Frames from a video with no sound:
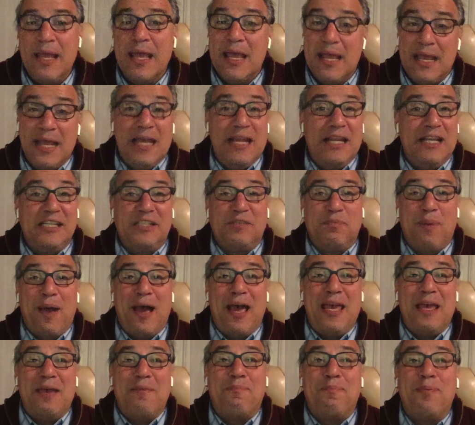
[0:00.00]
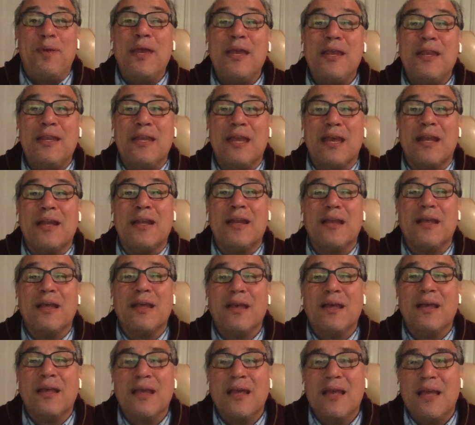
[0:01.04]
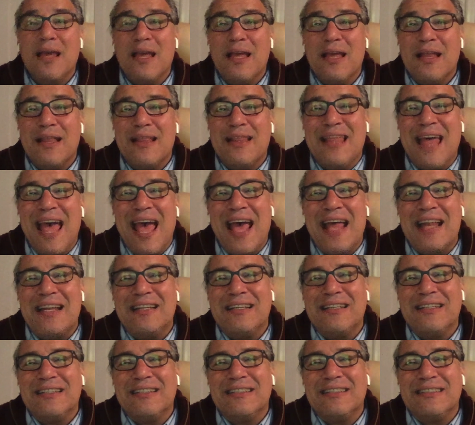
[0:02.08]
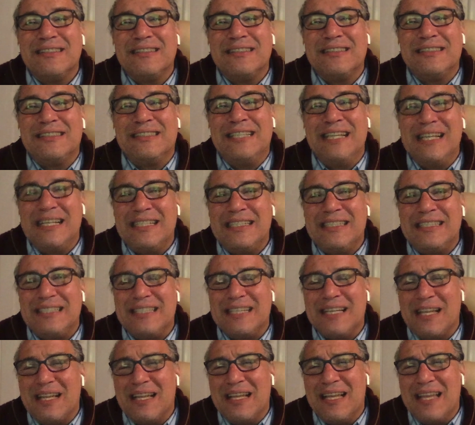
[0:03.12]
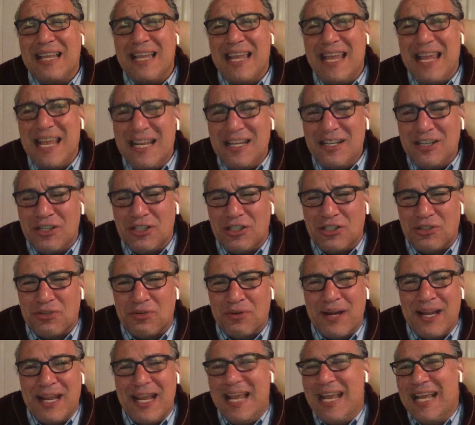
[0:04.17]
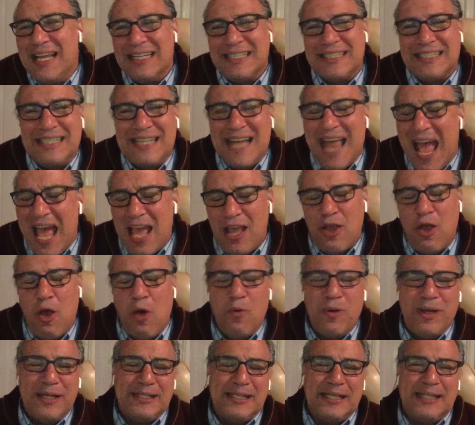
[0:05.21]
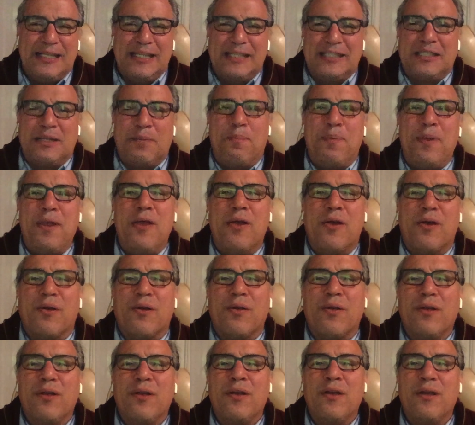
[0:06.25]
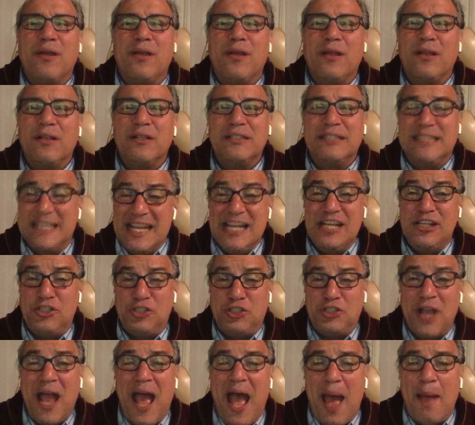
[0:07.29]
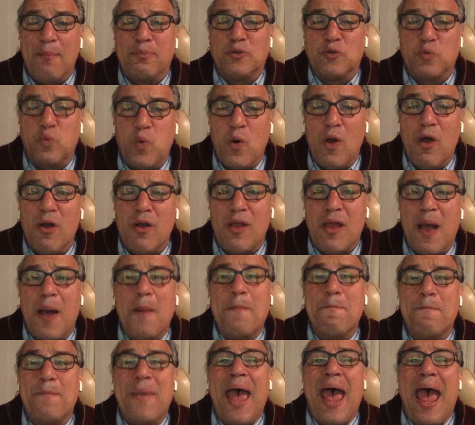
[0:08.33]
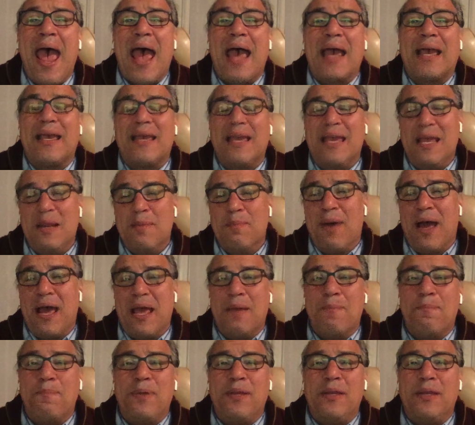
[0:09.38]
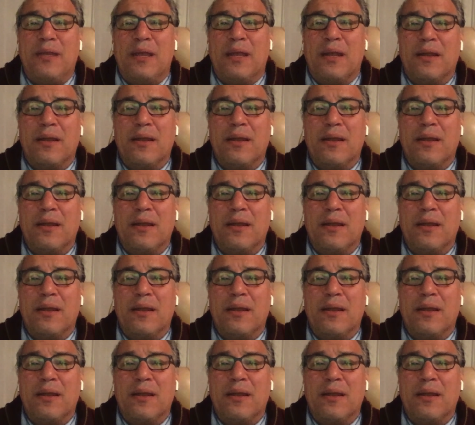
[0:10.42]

It is my opinion that this industry is not going to disappear. These jobs will come back, in my opinion.